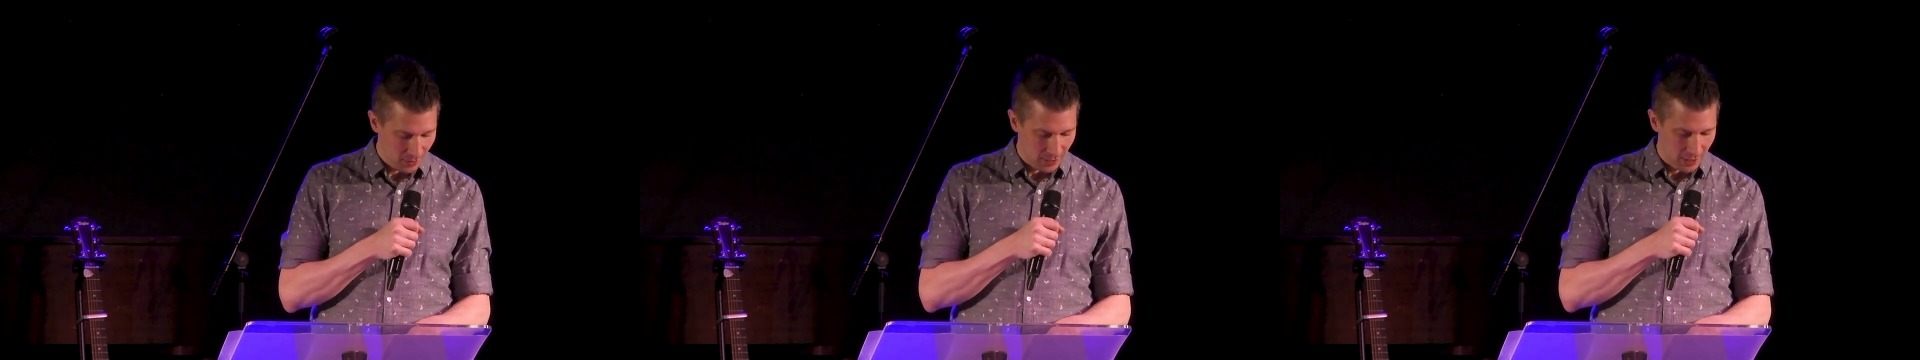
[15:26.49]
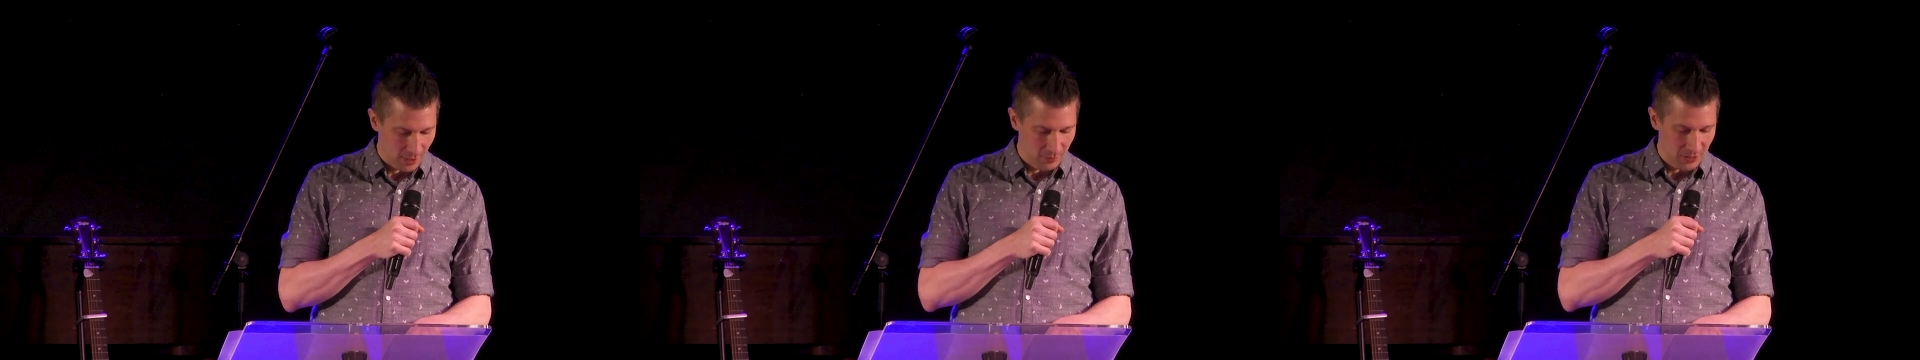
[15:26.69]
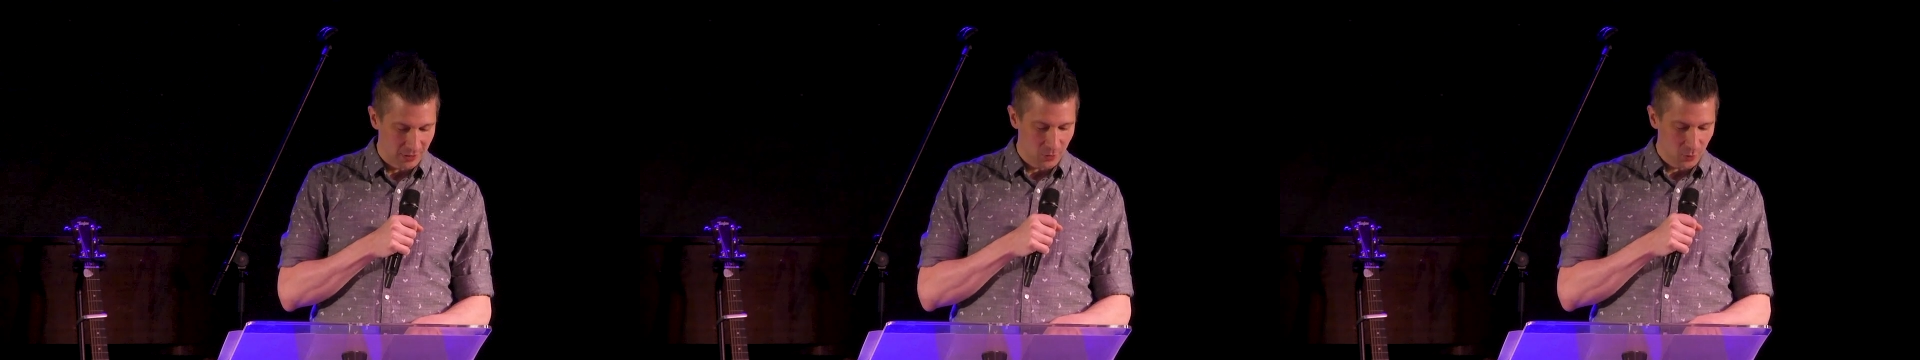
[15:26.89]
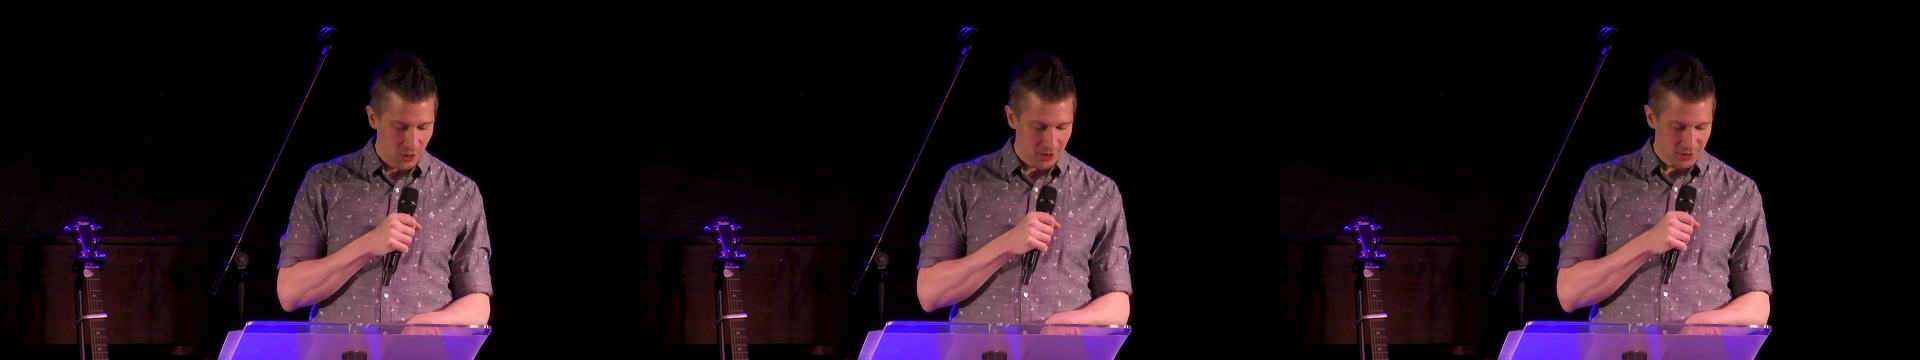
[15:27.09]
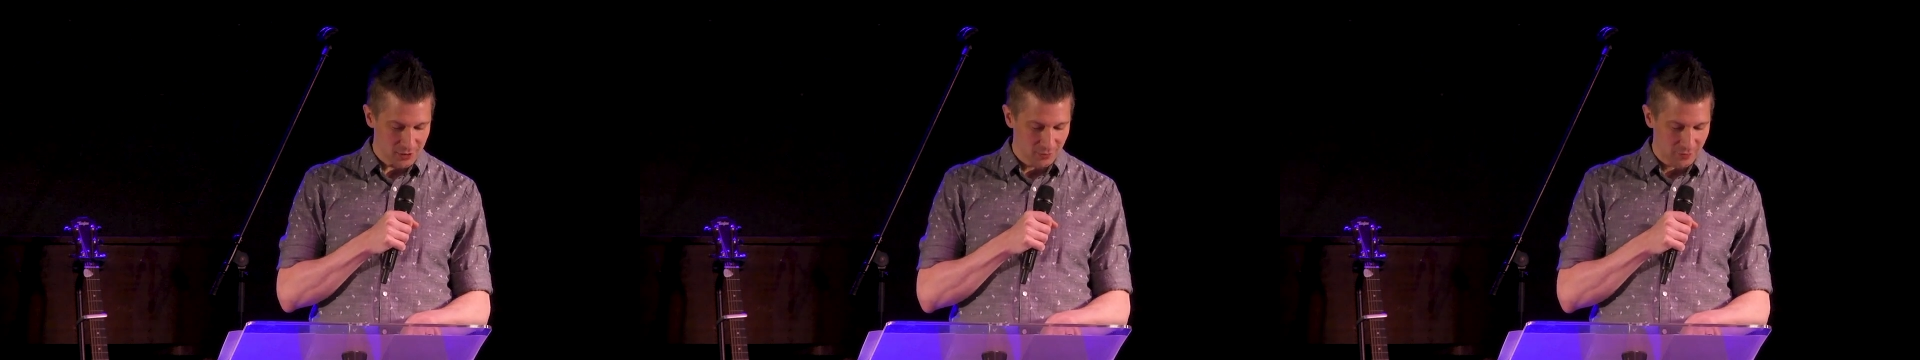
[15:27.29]
In the
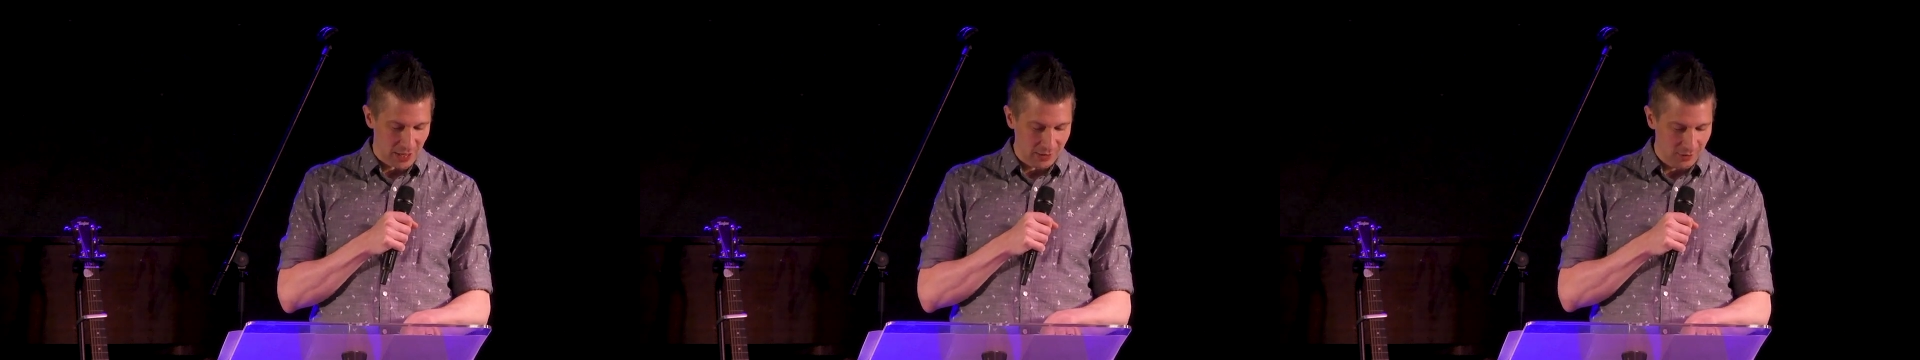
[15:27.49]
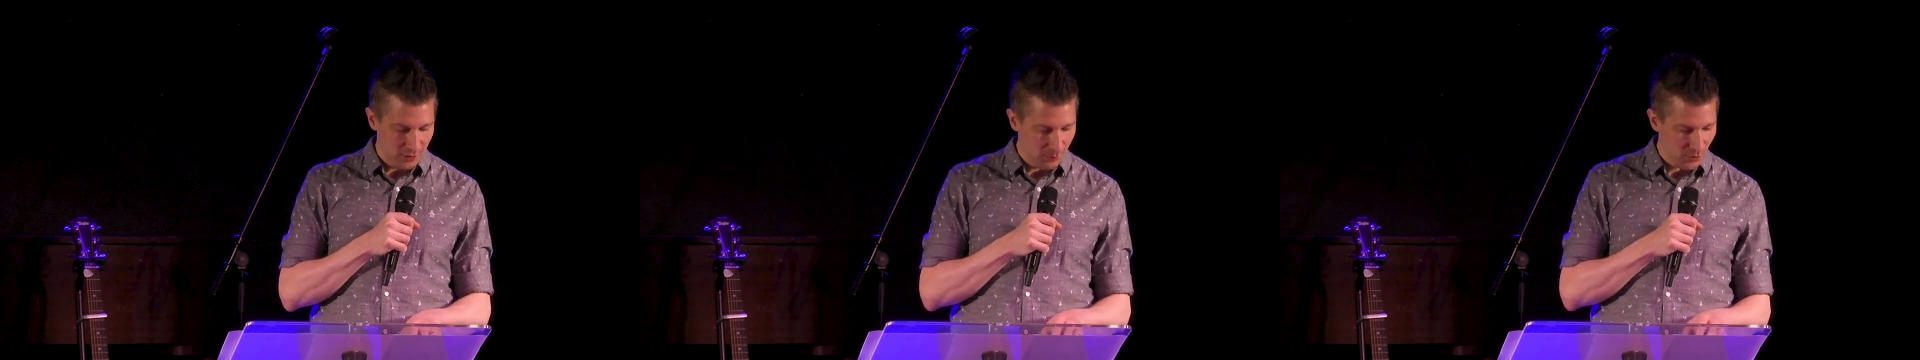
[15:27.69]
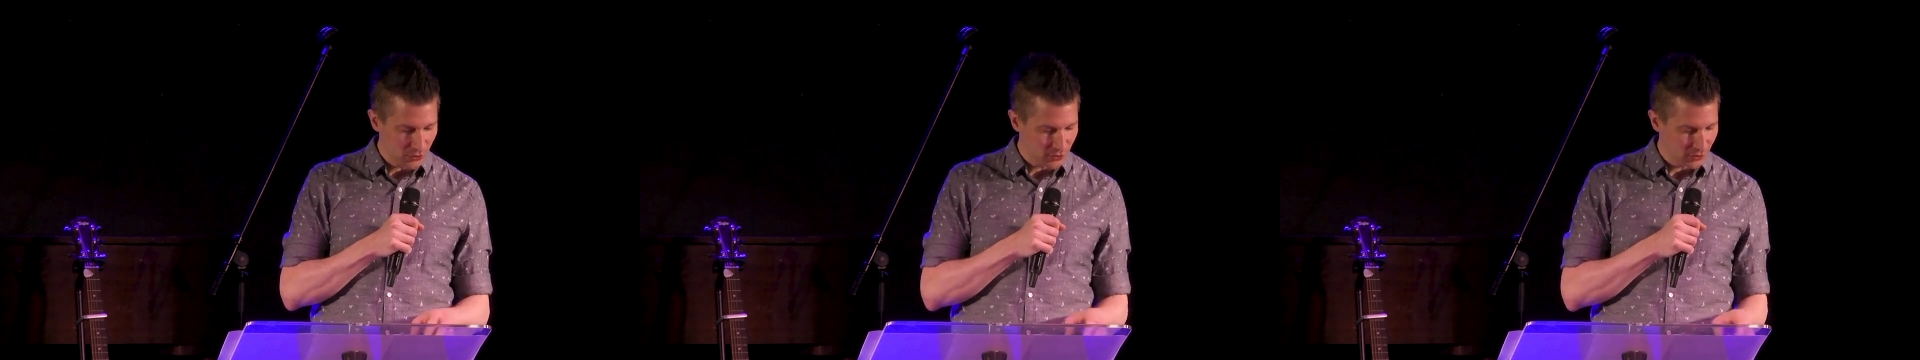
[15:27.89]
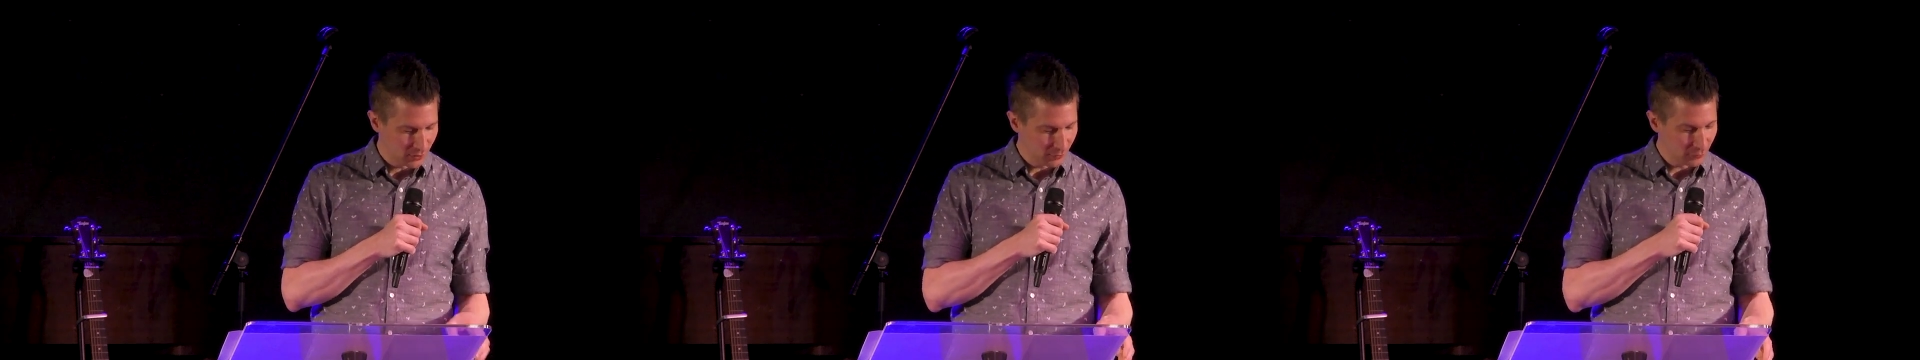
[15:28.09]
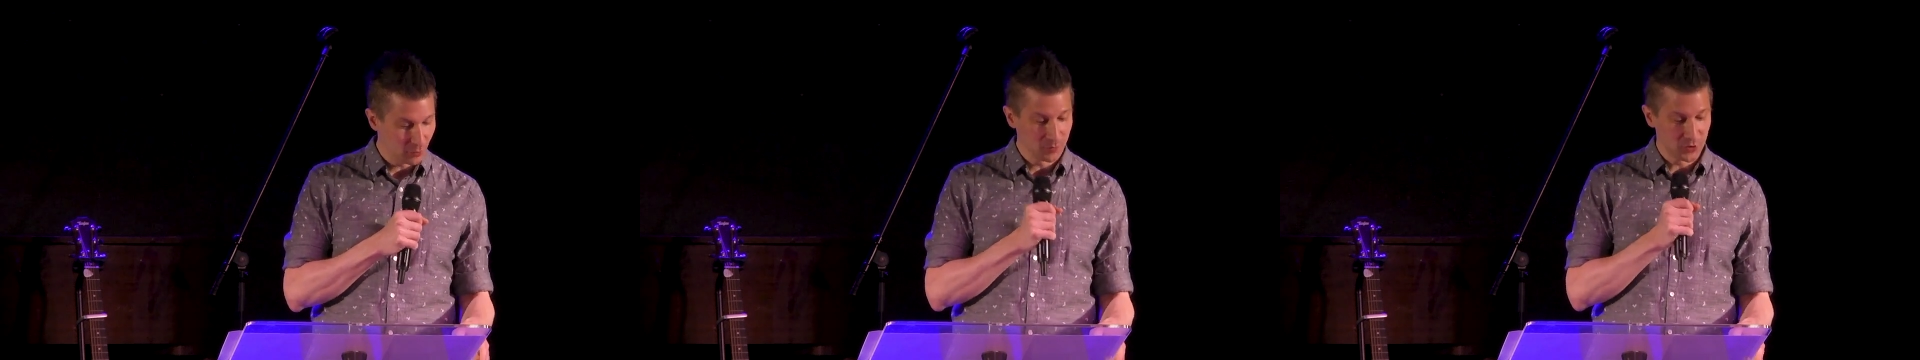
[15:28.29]
words of Alan de
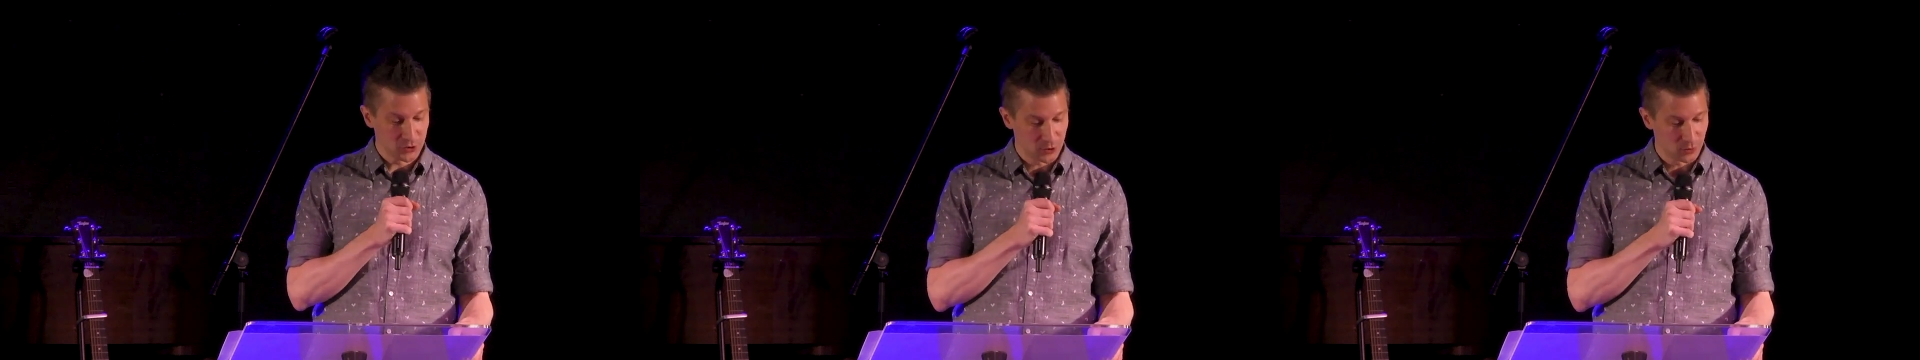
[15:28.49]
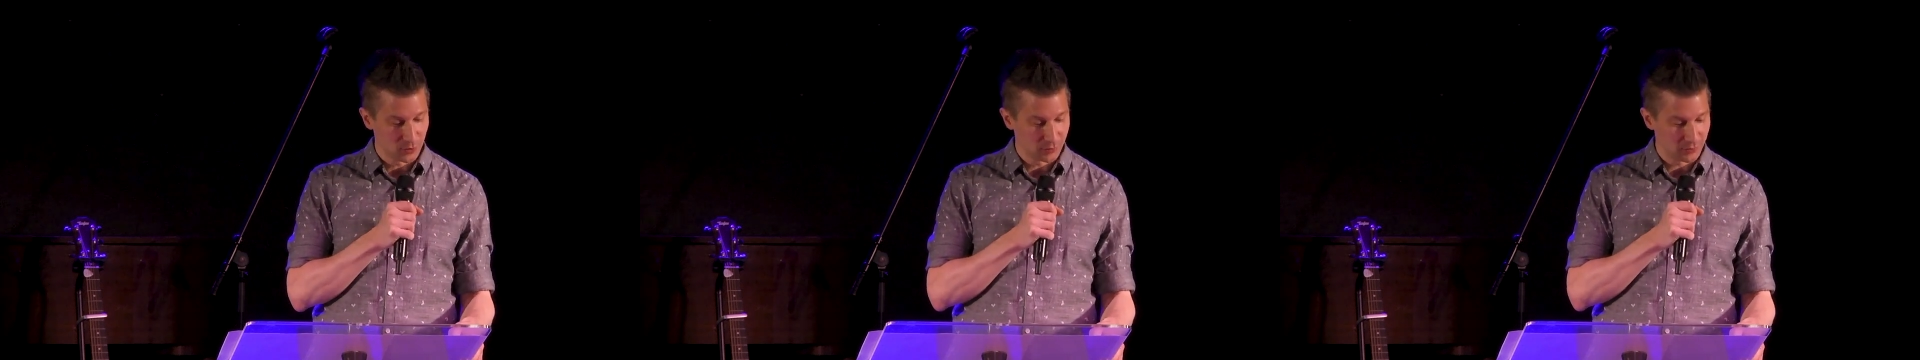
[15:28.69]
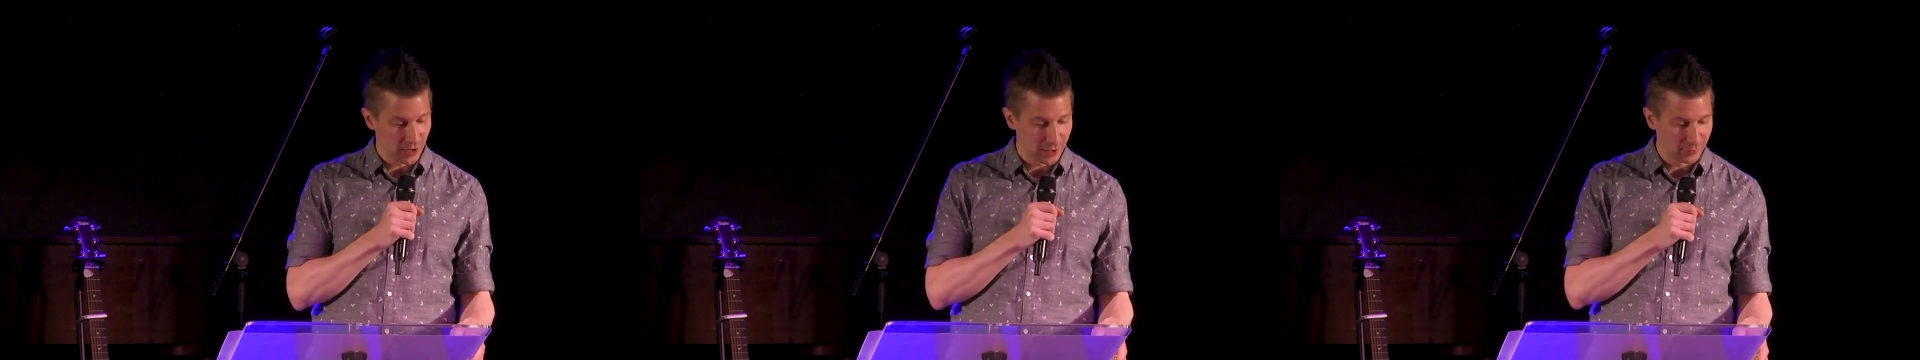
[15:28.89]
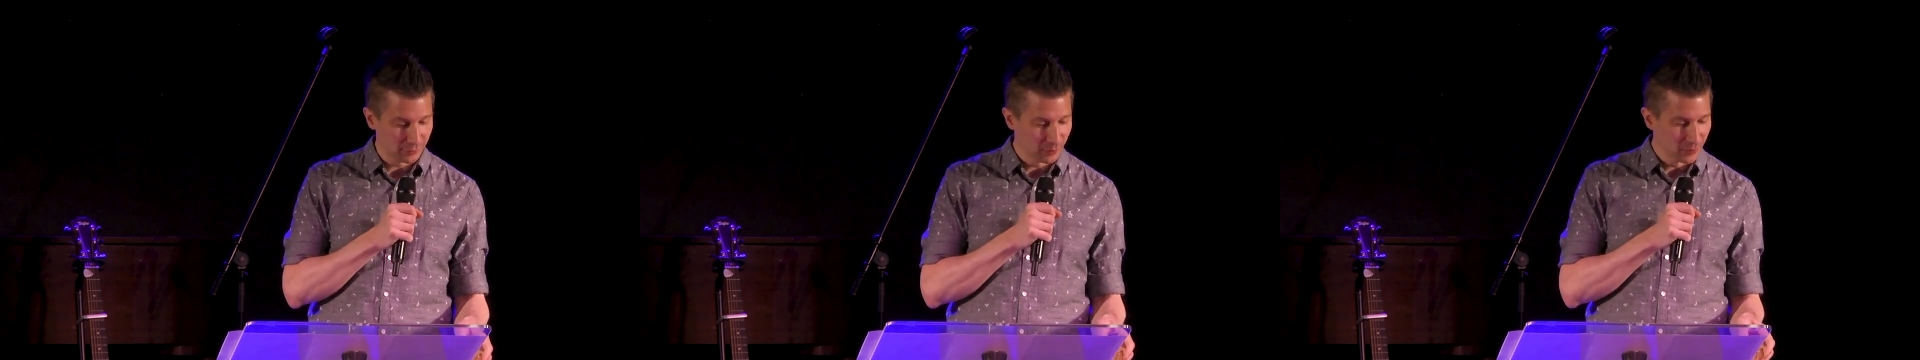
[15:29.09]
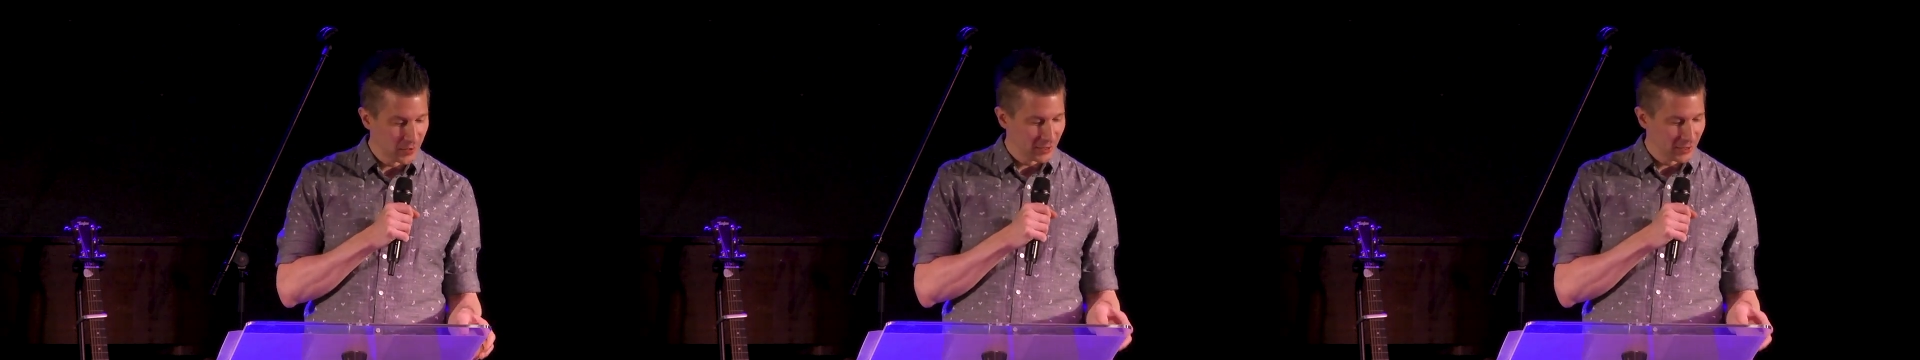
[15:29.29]
Botton from the School of Life,